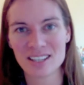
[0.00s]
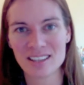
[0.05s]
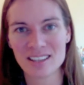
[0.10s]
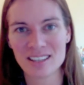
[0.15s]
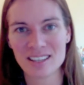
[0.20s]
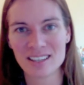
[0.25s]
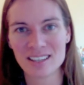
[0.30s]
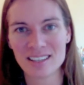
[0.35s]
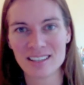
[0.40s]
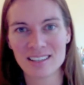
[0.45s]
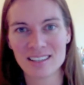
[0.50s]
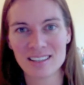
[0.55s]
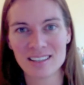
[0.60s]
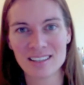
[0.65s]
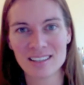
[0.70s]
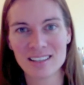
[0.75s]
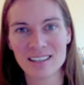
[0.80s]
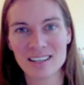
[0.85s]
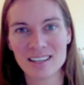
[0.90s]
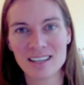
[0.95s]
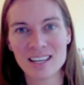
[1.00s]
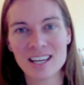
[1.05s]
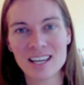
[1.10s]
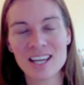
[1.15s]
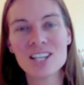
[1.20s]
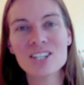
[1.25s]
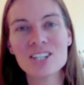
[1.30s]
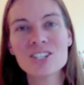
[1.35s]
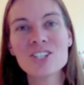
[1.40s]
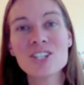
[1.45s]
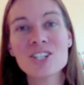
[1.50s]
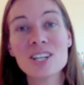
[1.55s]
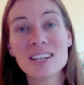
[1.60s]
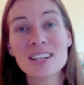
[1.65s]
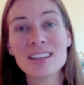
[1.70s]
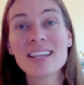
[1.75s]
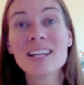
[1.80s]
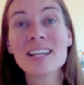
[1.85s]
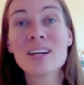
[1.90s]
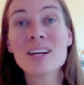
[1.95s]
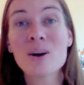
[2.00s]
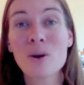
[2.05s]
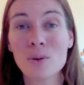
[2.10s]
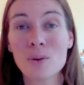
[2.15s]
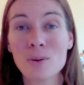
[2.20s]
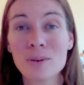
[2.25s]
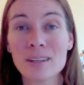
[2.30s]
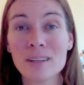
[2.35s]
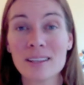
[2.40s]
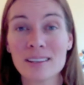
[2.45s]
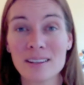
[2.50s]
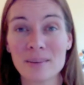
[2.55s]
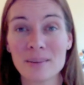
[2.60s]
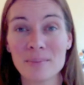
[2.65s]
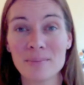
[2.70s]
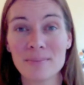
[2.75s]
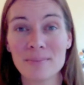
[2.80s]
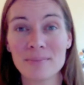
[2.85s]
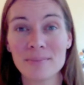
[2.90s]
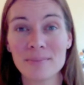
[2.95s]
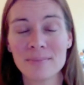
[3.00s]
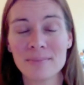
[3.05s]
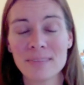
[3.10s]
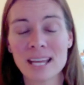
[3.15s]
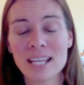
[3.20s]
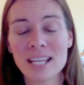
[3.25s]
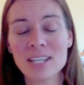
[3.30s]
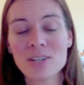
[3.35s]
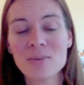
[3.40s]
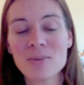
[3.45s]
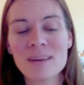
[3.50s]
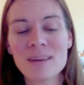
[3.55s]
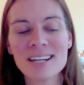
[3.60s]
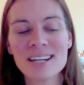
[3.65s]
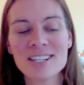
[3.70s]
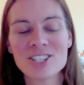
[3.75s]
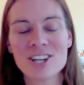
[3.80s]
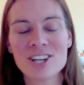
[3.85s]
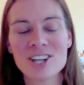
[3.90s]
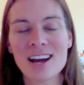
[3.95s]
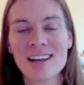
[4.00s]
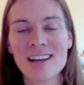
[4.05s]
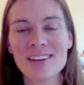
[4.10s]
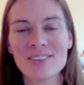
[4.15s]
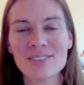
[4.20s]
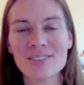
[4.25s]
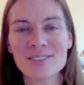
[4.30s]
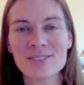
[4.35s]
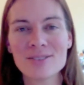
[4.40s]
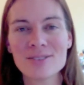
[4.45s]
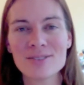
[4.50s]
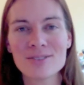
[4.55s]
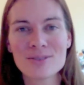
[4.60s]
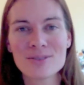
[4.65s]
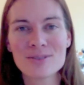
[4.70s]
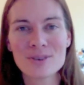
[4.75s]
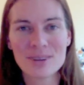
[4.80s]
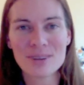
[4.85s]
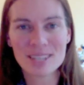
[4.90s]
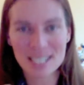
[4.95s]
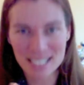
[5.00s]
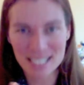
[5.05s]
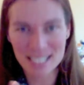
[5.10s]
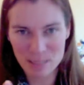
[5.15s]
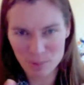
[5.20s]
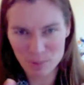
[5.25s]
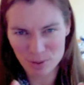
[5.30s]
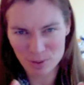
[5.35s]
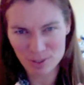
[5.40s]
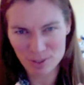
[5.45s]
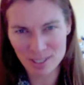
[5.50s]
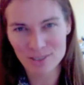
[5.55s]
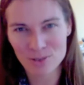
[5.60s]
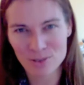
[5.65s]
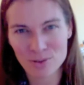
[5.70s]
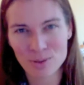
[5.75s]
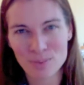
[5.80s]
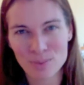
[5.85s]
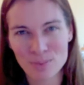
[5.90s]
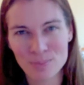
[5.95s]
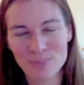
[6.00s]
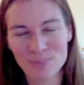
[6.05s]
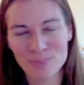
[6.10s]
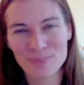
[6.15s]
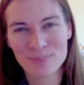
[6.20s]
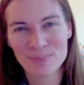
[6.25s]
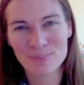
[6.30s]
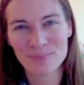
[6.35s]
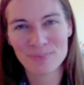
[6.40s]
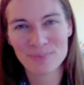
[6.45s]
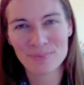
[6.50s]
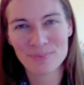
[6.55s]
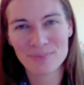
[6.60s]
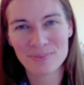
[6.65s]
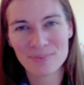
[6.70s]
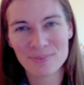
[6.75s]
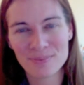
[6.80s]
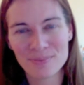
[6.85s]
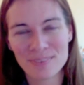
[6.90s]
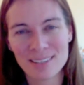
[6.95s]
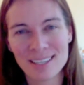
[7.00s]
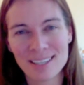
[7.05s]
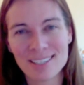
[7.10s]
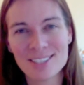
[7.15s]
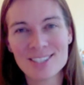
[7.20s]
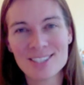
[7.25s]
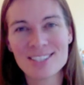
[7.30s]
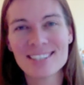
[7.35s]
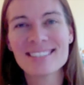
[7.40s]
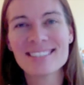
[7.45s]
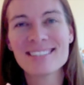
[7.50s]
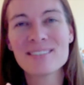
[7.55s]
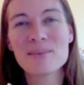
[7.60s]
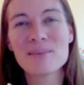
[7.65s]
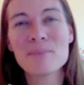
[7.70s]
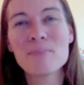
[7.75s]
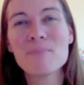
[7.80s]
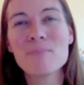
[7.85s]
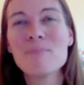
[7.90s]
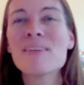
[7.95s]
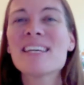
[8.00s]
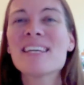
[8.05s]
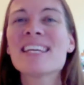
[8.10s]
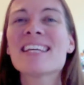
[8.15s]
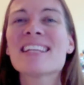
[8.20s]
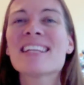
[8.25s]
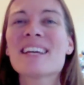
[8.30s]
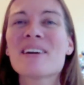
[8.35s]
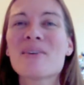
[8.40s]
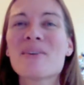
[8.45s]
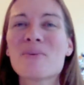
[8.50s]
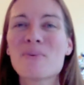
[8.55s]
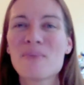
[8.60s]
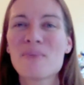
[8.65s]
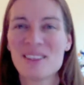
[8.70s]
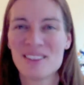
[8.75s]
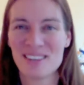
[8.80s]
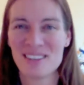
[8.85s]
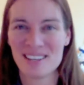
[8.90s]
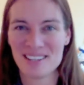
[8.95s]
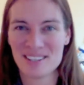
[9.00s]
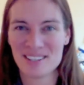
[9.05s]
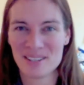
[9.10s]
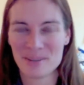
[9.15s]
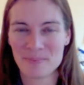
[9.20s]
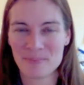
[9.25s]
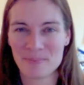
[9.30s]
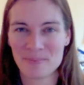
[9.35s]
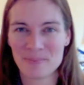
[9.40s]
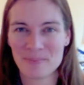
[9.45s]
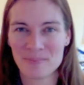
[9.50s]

anything. Gently holding them, like you might a child who's throwing a temper tantrum. And just being there with it.